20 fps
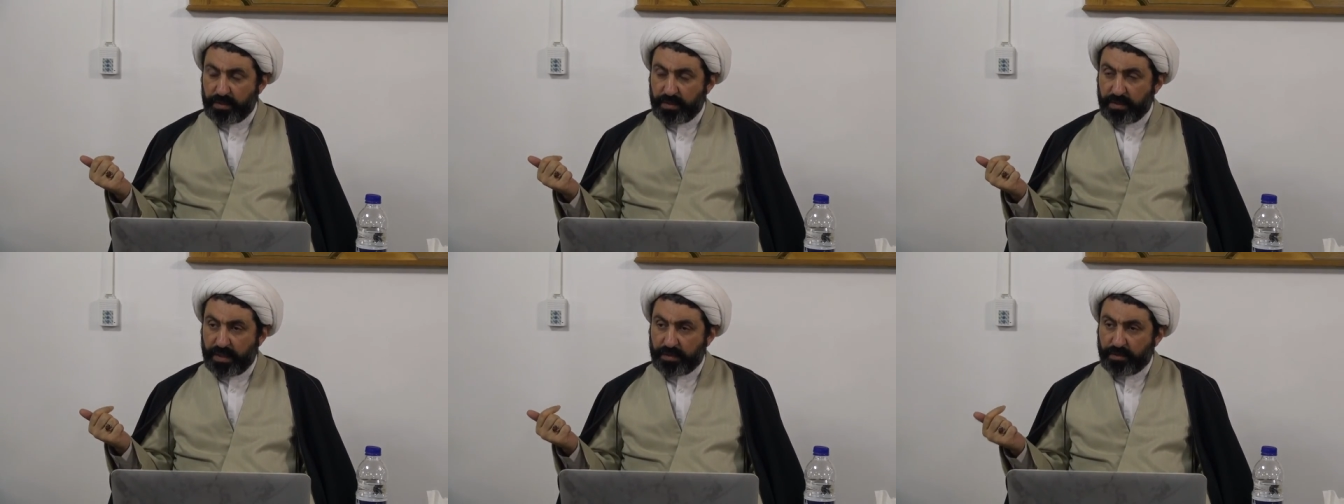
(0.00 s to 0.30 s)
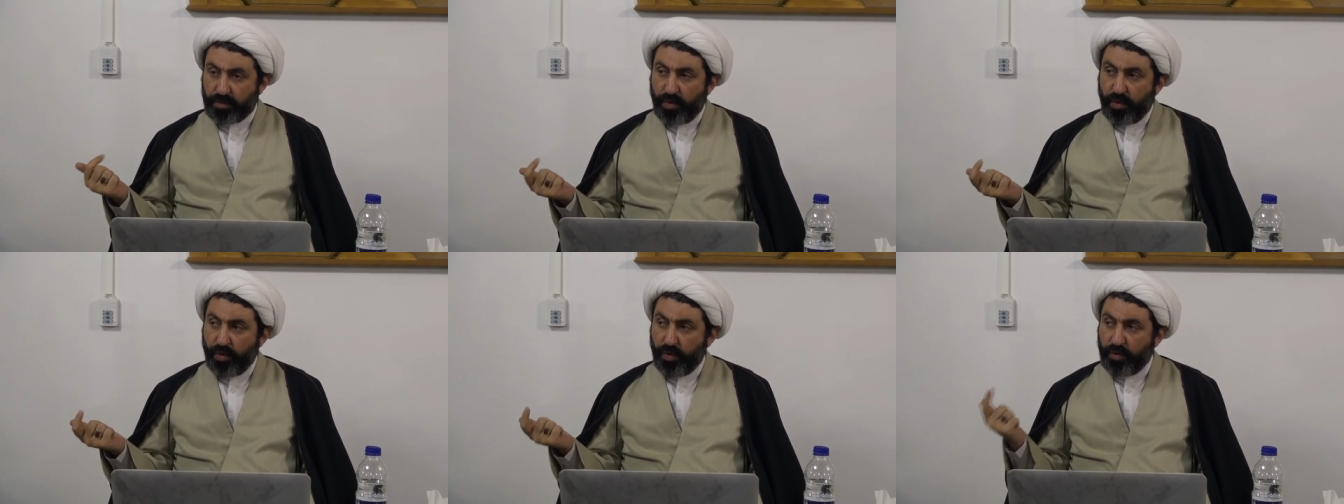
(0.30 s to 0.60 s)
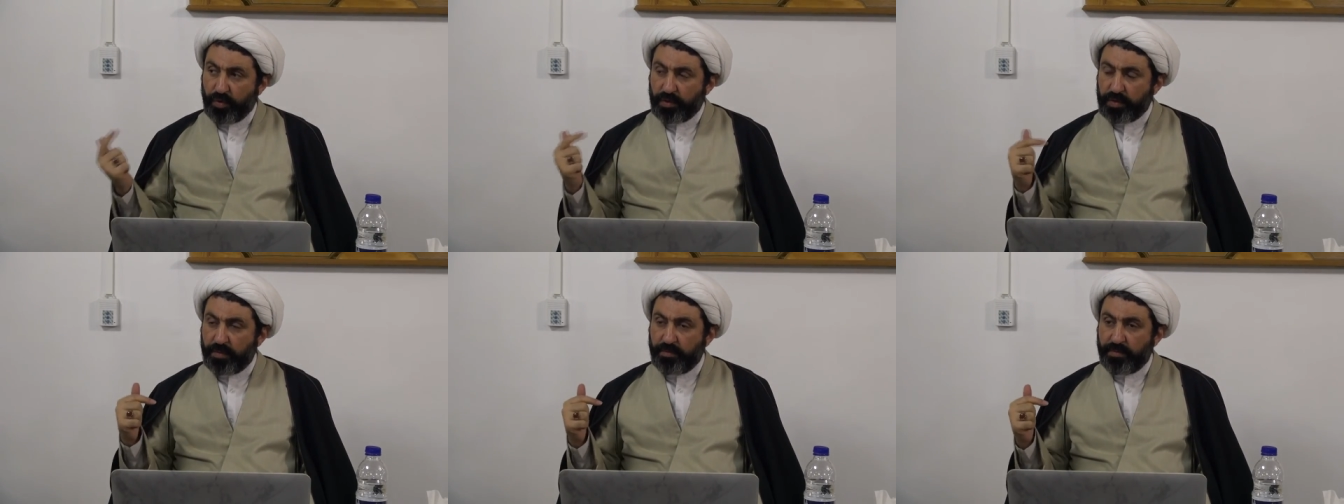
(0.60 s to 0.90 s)
that
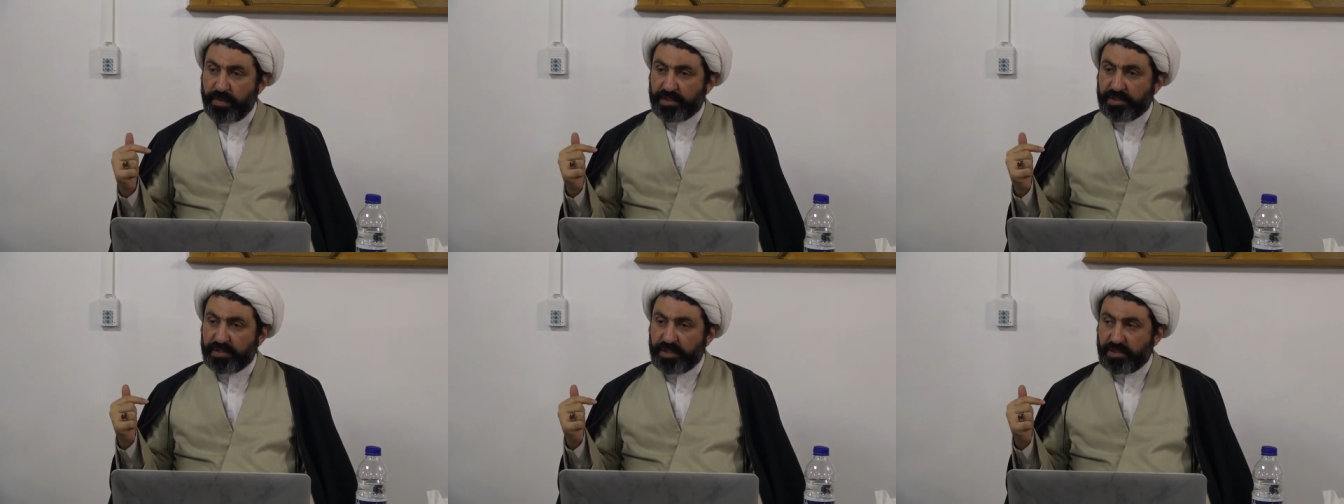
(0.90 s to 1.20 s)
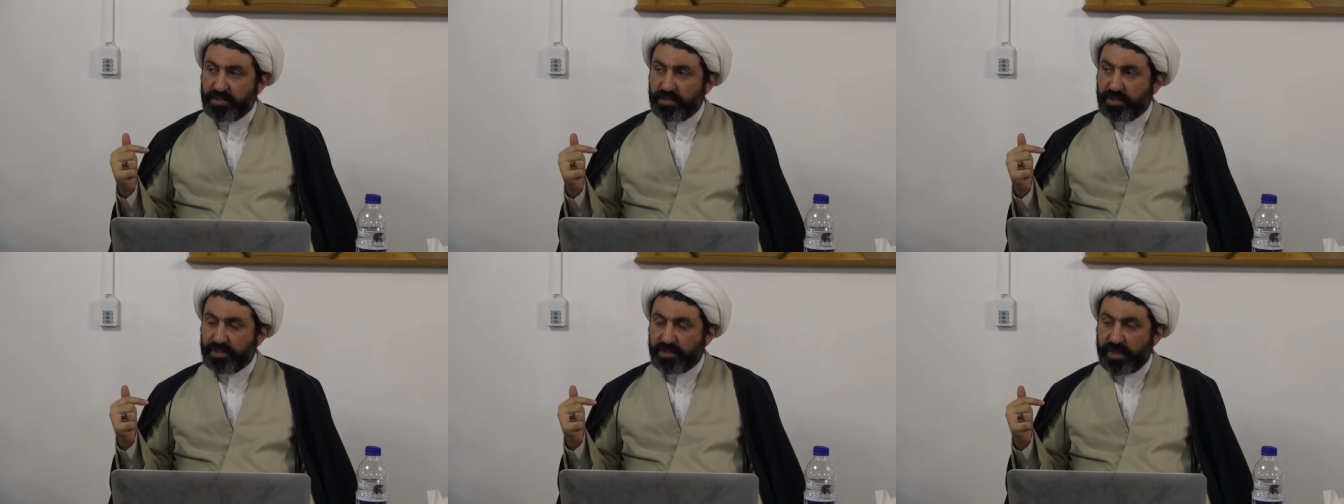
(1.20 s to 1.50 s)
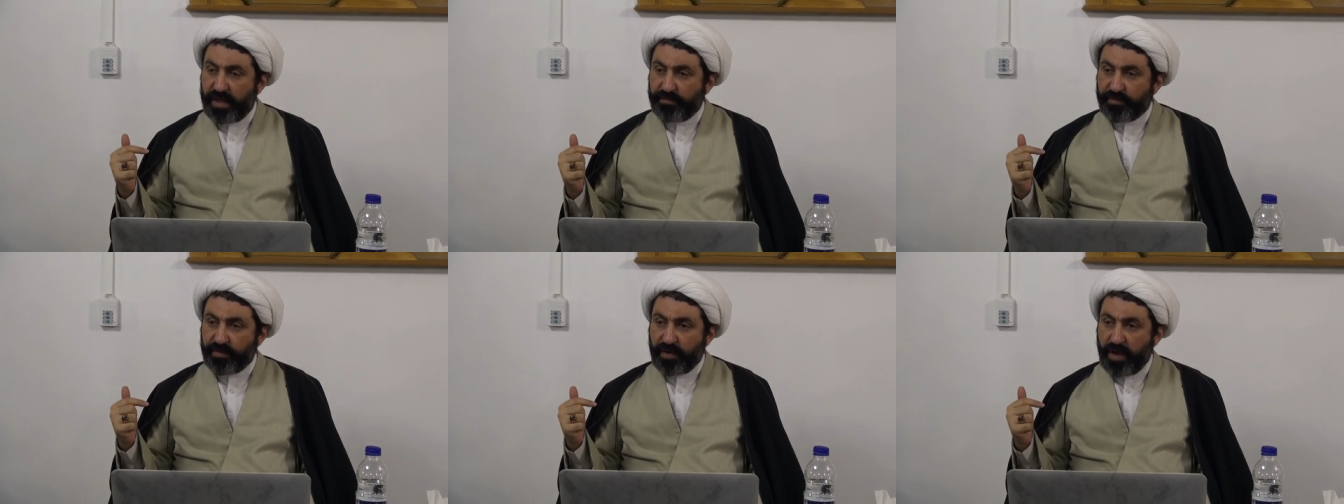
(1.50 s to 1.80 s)
all the messengers
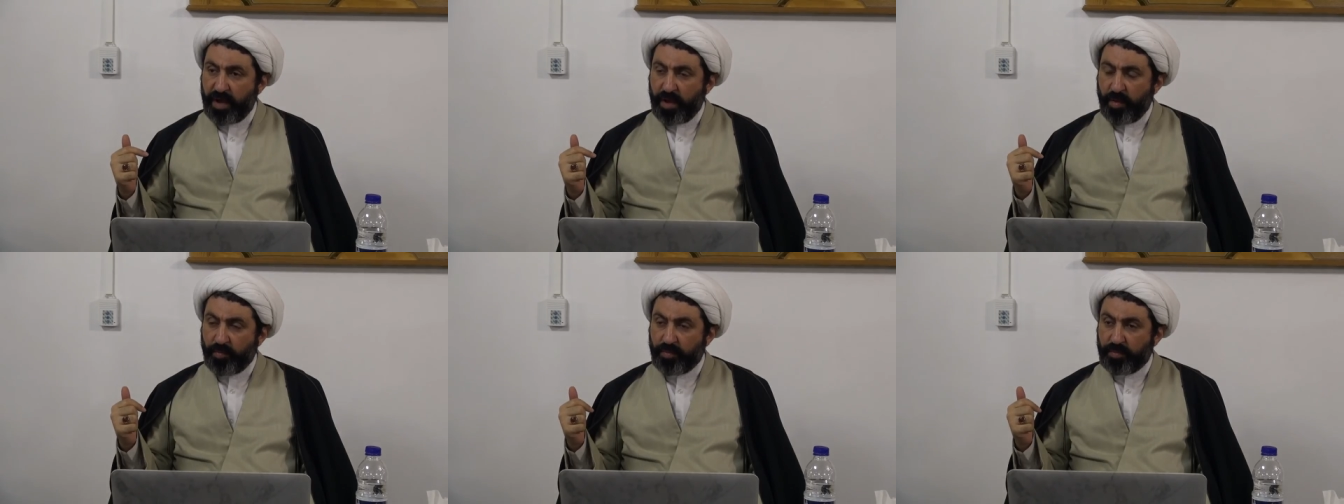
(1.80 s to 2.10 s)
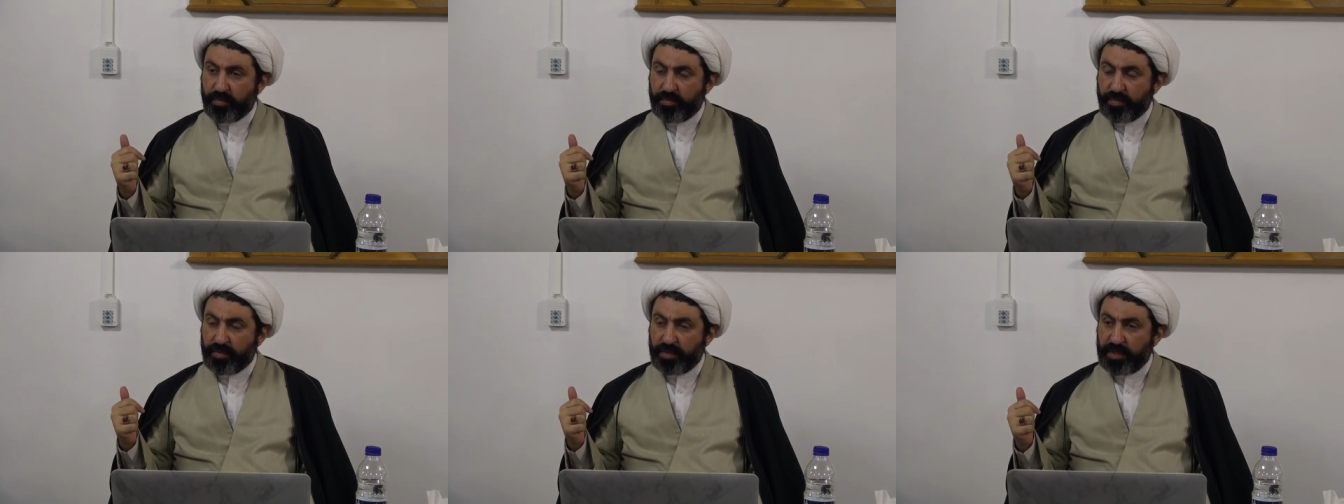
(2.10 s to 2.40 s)
have come